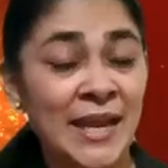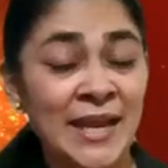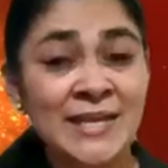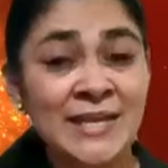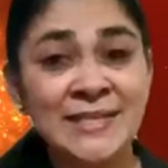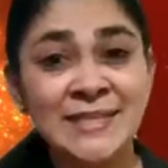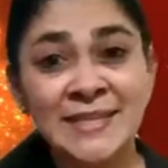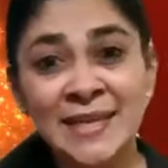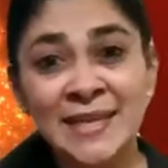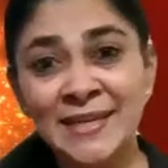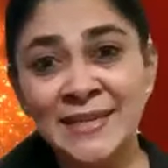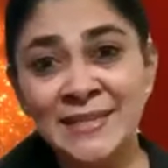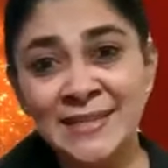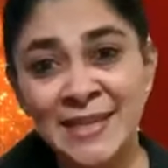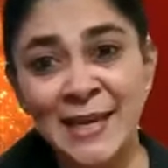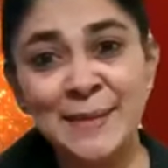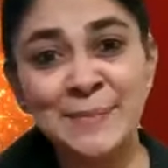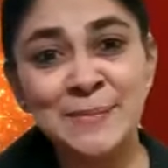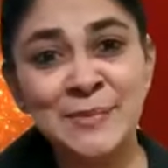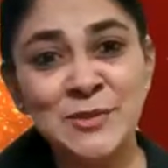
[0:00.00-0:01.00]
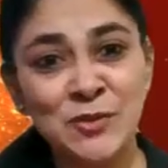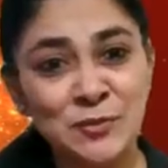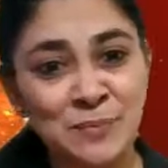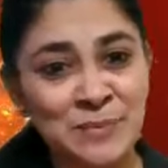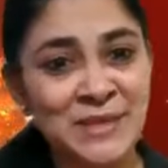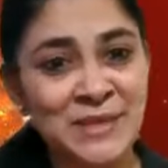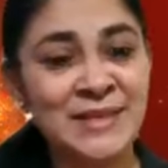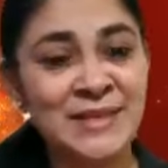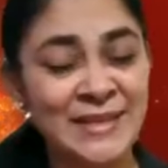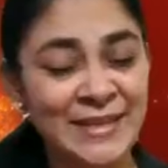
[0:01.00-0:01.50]
Yes, 89 times you've
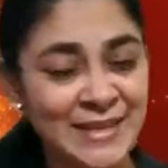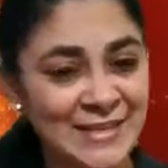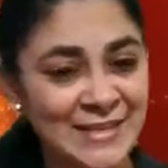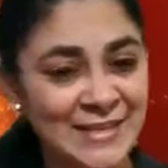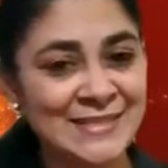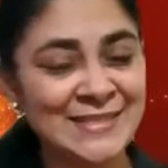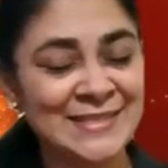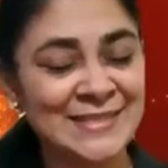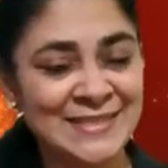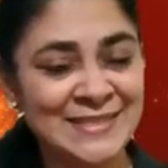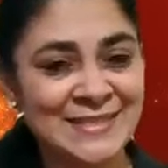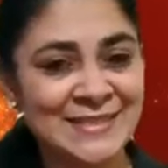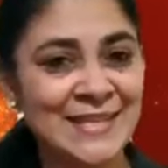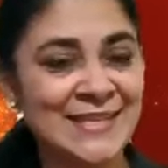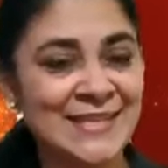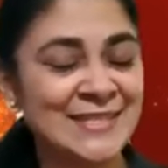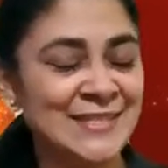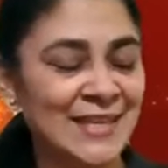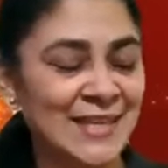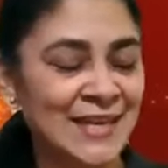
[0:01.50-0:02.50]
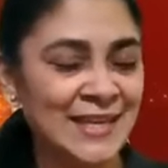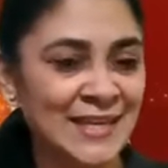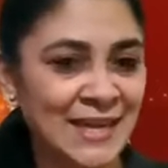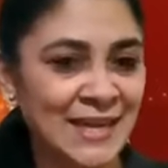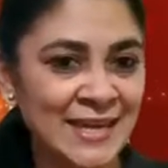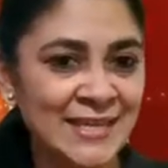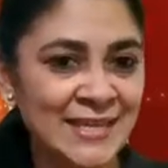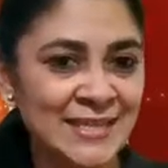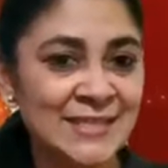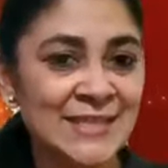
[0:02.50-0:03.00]
been, yes. That's really
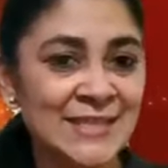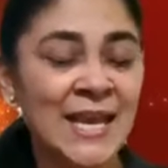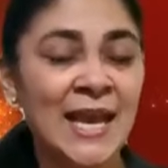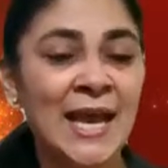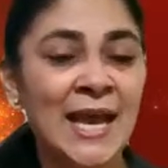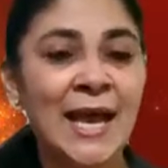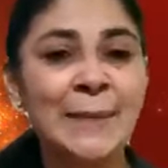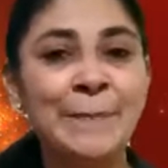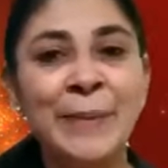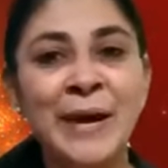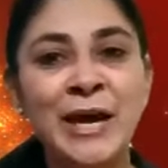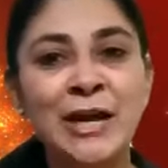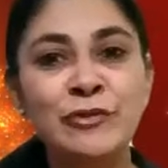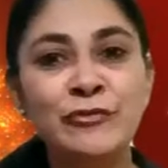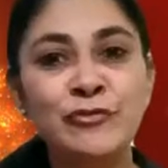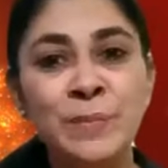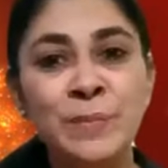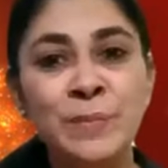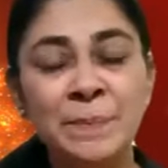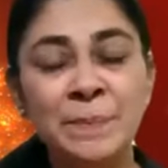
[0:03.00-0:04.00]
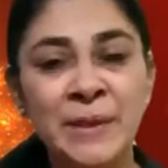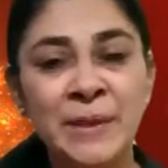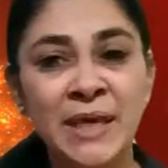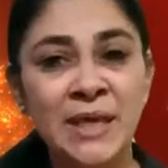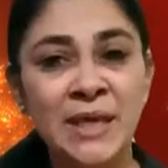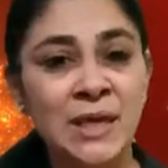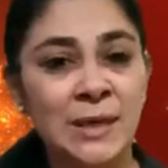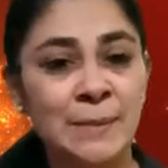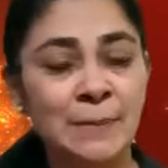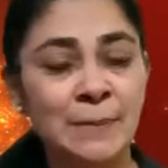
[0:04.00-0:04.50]
nice. Apart from
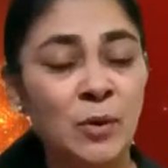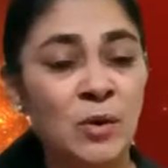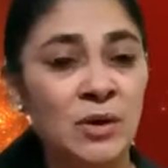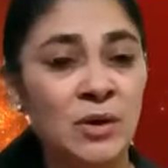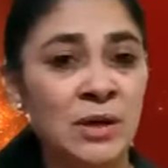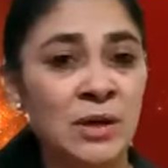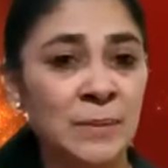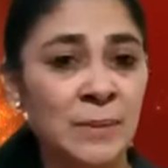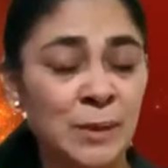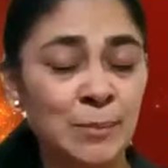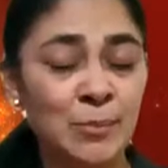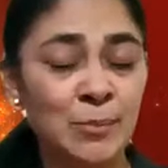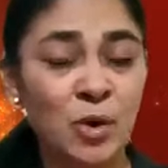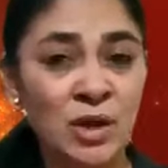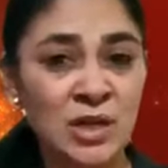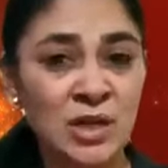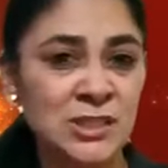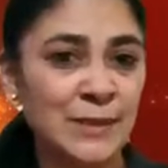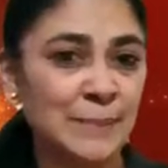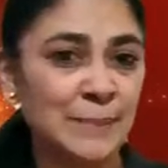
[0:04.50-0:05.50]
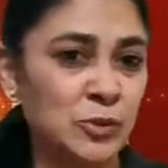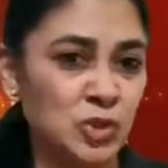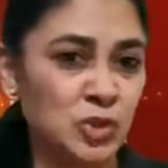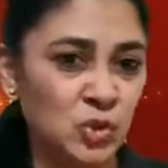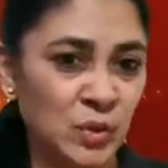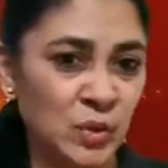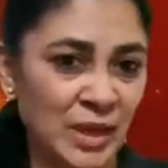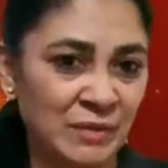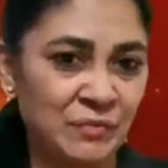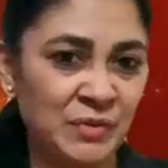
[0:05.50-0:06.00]
being a moral support
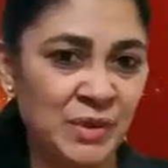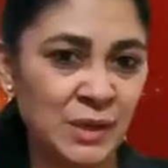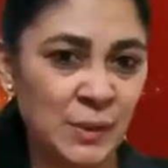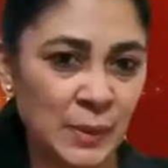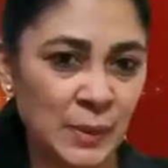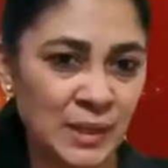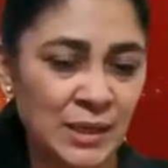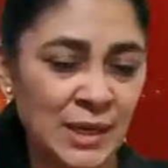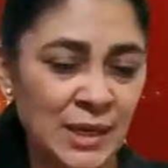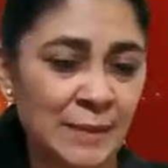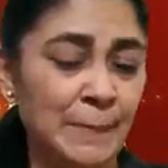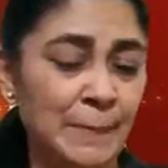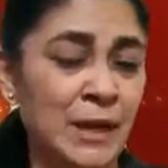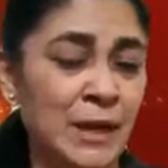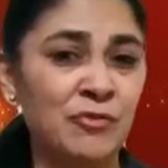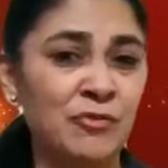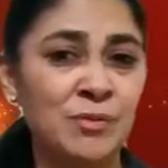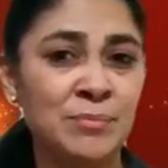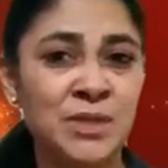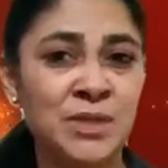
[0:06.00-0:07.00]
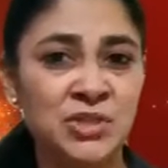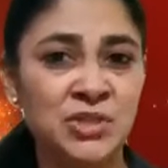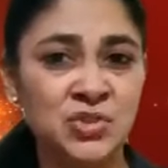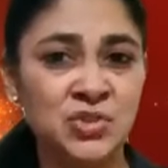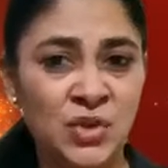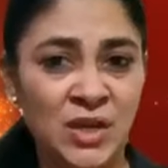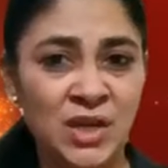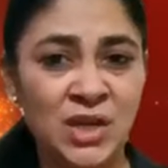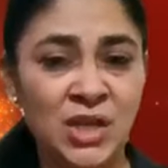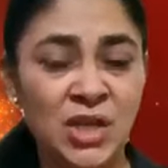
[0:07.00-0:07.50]
to everyone, apart from the
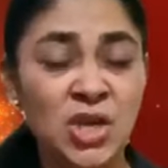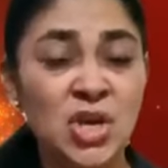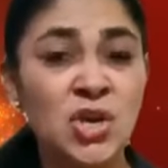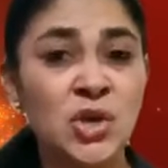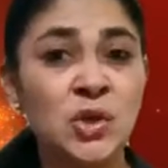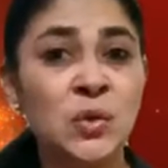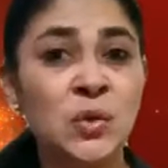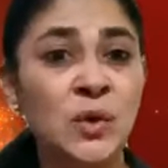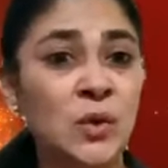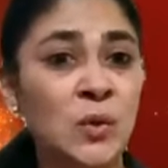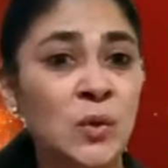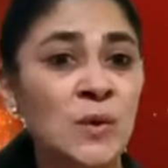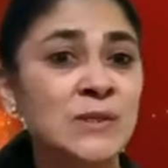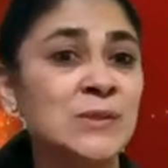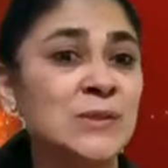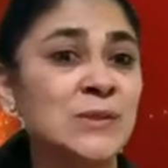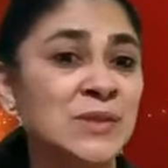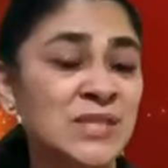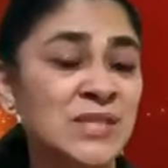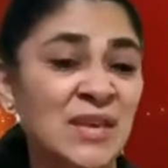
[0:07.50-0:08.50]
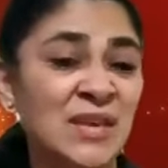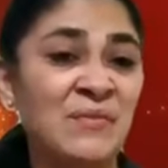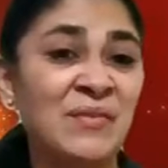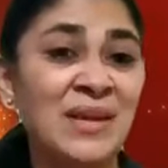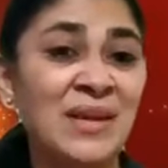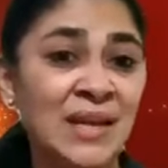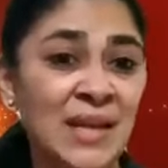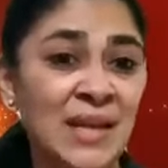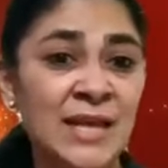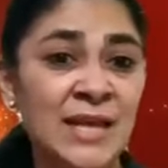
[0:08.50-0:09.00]
training, you are also
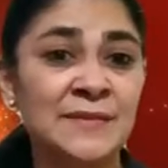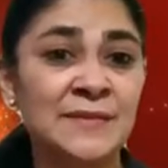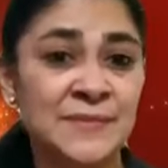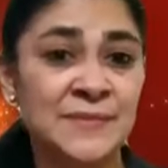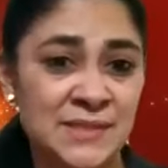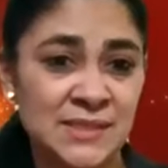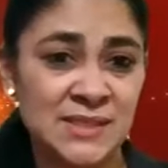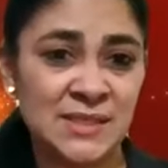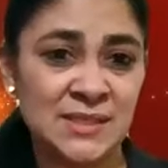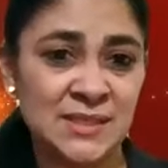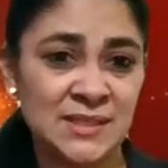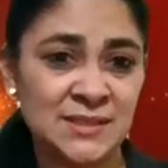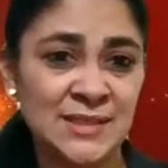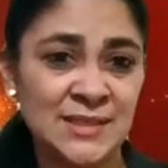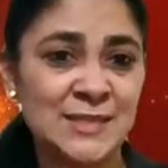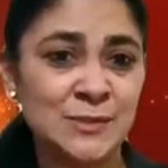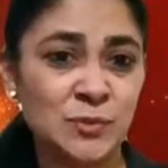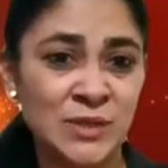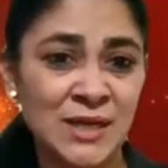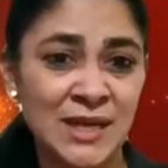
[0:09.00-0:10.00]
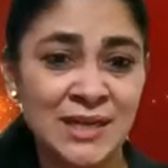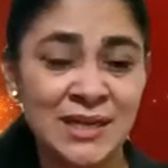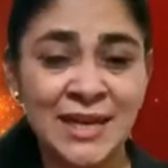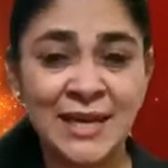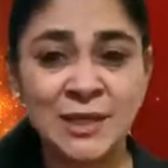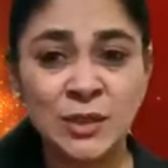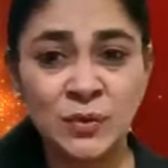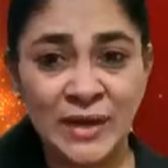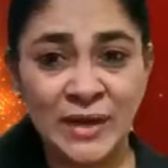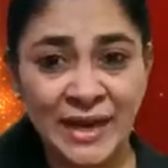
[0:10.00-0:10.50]
saving lives. That's what I'd
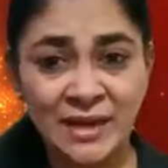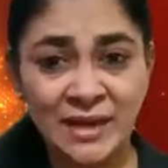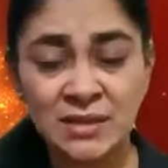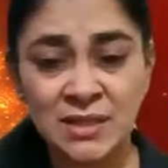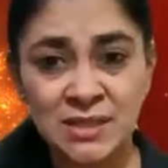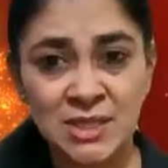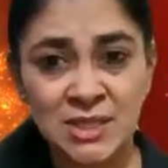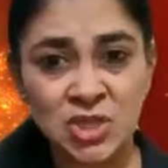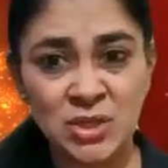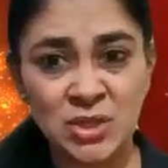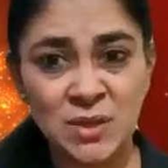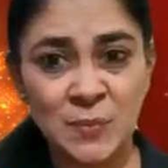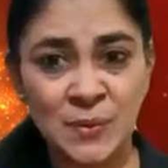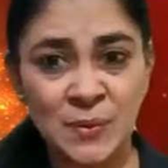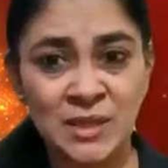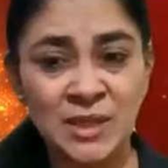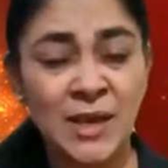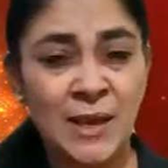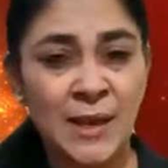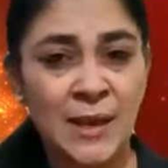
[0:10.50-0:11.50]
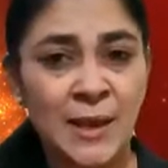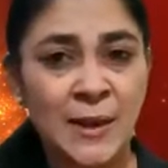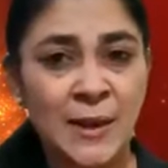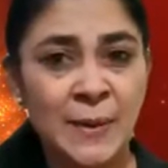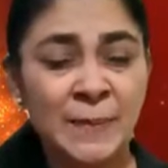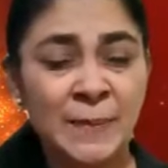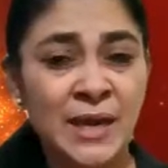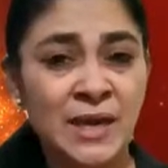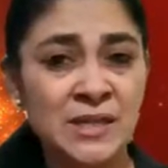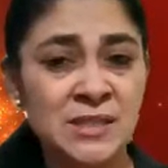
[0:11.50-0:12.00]
like to end the session with.
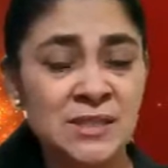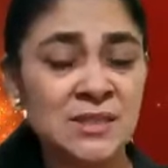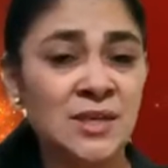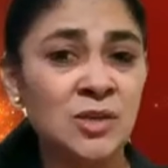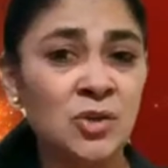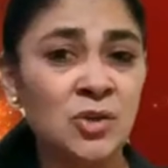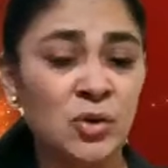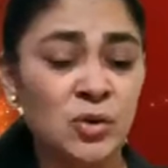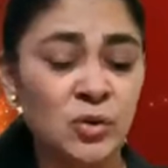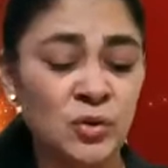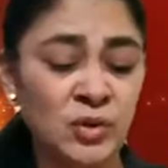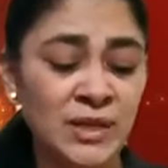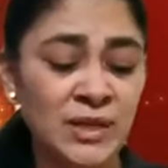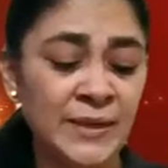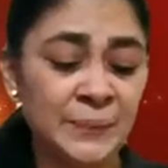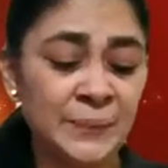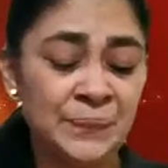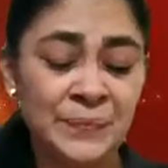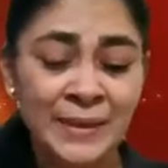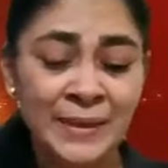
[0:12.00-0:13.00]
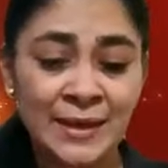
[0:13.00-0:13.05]
But, sir, not only